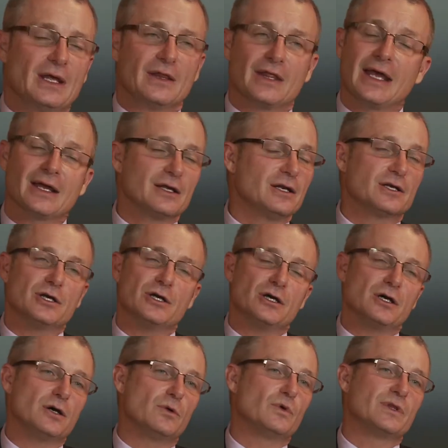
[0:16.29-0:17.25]
That can
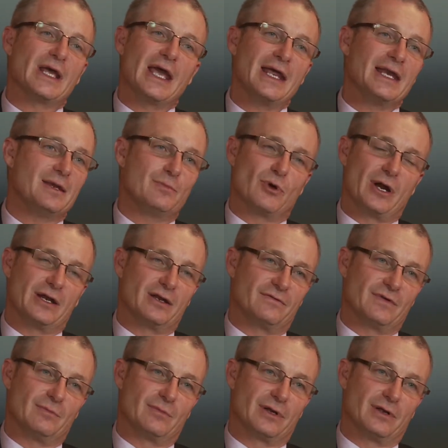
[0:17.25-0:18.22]
occur with any brand
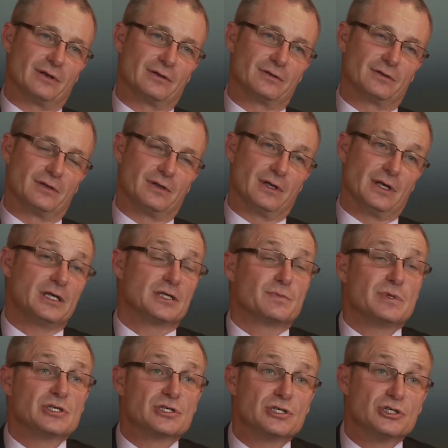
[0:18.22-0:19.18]
of implant. It's
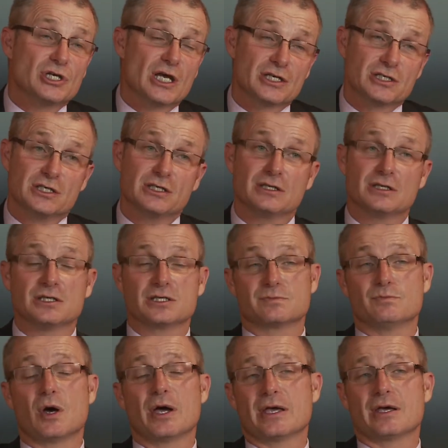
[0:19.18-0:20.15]
been suggested that this
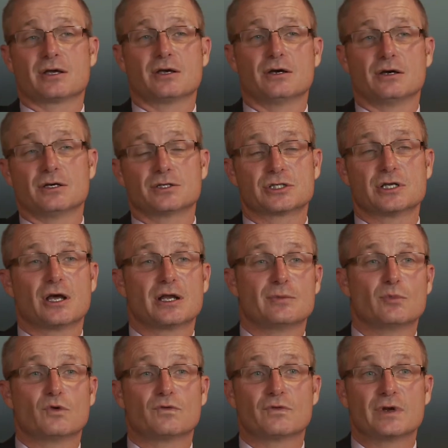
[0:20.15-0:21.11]
might occur slightly
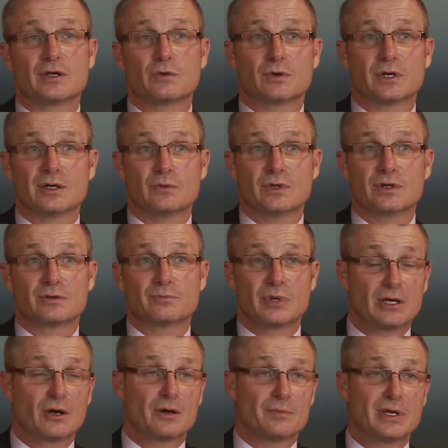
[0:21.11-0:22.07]
more frequently with
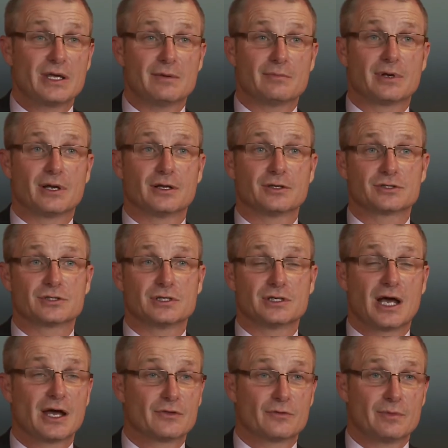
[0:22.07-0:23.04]
PIP implants
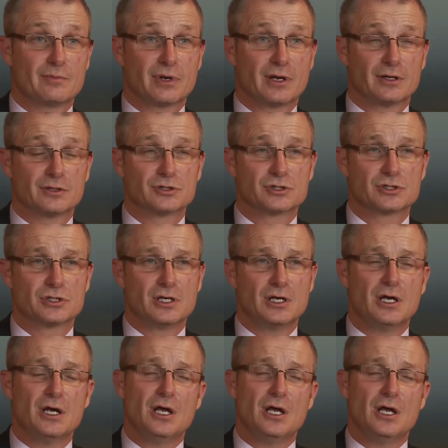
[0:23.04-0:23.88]
than other implants.